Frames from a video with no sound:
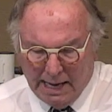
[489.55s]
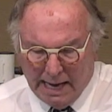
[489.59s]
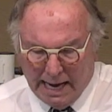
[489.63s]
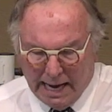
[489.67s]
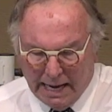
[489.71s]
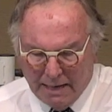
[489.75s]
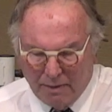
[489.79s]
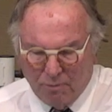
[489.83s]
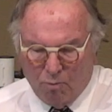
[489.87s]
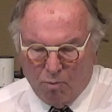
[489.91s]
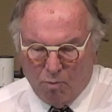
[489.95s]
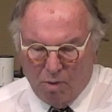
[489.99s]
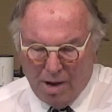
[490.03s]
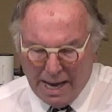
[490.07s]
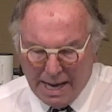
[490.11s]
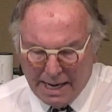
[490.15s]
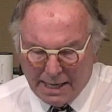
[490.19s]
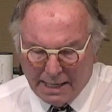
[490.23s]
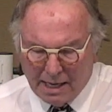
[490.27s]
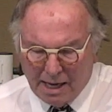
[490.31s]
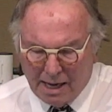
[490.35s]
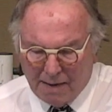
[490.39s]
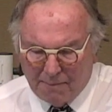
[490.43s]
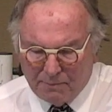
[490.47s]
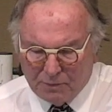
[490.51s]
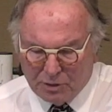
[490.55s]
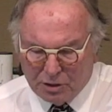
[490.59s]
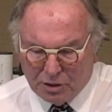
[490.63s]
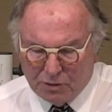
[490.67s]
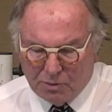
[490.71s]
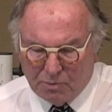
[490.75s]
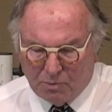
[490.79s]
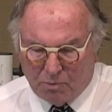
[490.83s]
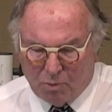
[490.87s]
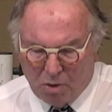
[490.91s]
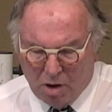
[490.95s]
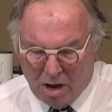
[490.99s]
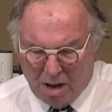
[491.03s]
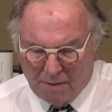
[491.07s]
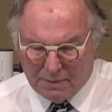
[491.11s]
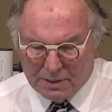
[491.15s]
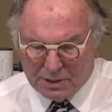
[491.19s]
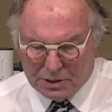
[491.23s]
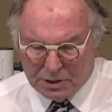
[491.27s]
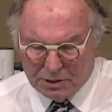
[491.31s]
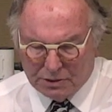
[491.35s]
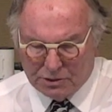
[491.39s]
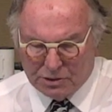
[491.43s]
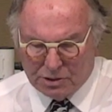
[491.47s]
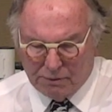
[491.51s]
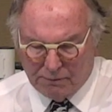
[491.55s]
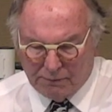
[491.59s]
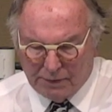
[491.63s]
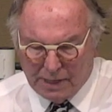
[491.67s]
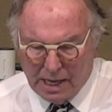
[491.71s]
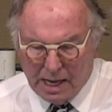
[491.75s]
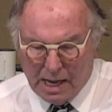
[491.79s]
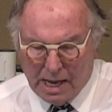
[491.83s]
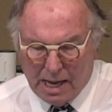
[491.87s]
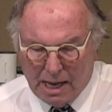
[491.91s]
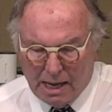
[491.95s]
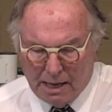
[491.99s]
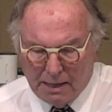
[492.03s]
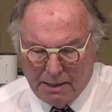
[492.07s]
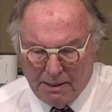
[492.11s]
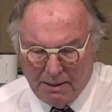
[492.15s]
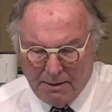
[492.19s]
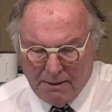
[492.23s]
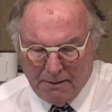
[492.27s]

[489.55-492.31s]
and wake up to the promises of God